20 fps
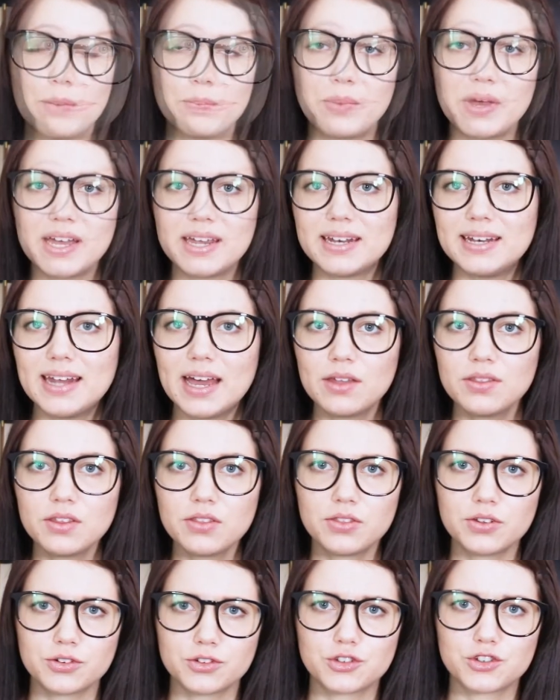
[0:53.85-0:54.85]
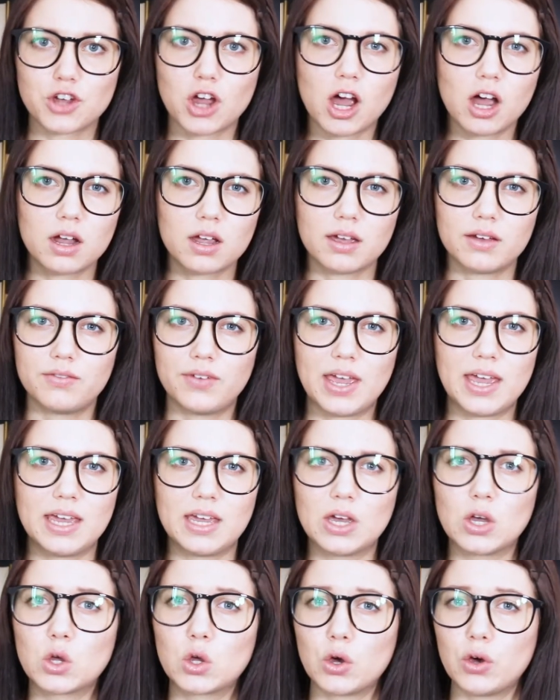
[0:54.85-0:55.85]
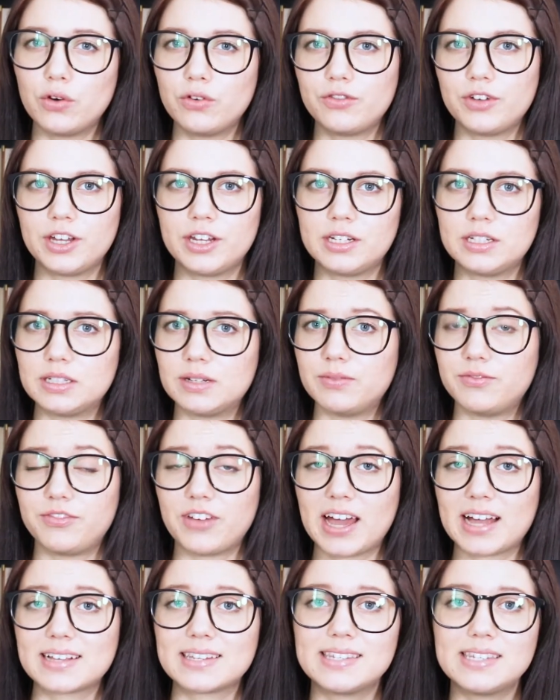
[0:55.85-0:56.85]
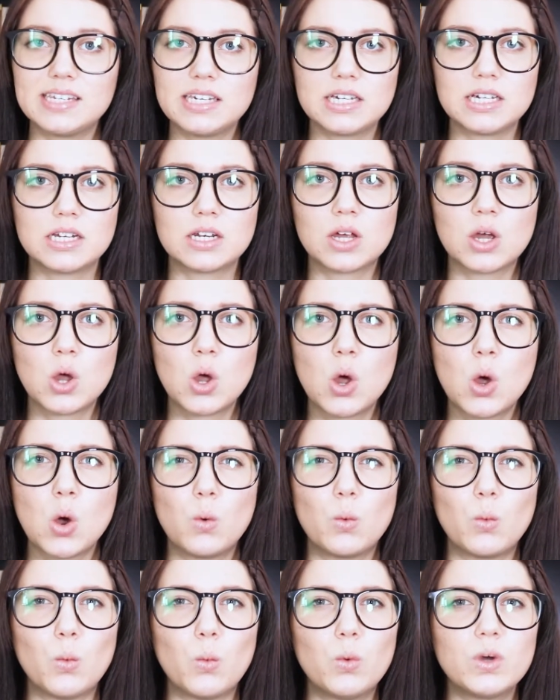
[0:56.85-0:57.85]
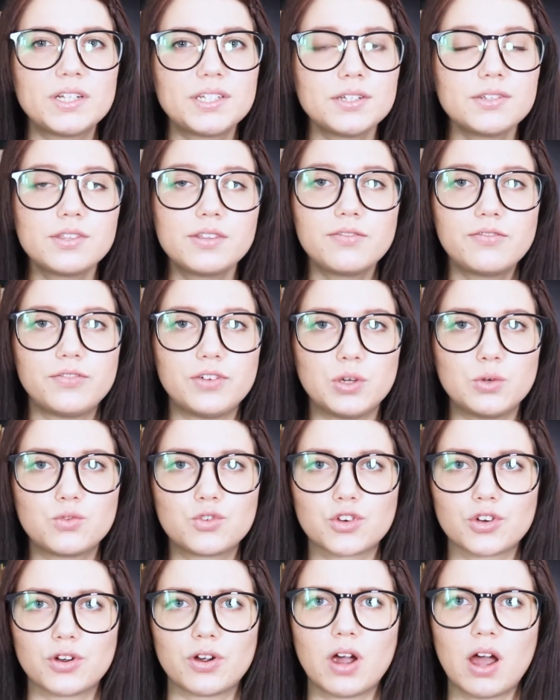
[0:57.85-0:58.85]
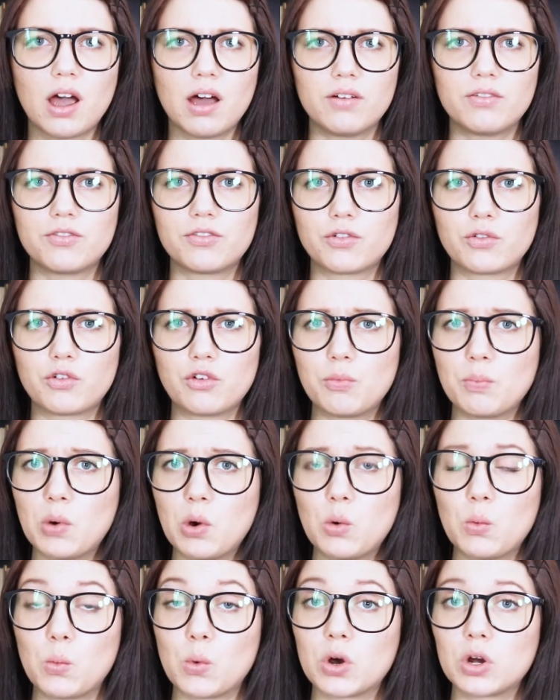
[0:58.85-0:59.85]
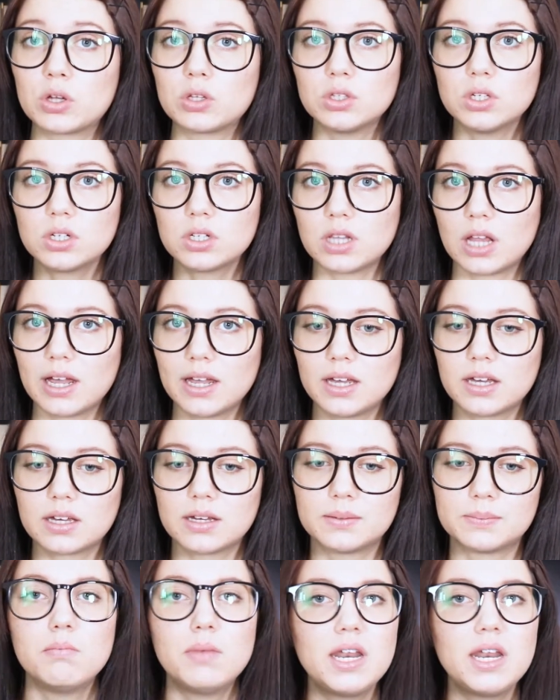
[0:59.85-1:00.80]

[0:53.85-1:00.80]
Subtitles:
But now that there's talk of a COVID vaccine, what does the future of remote work look like?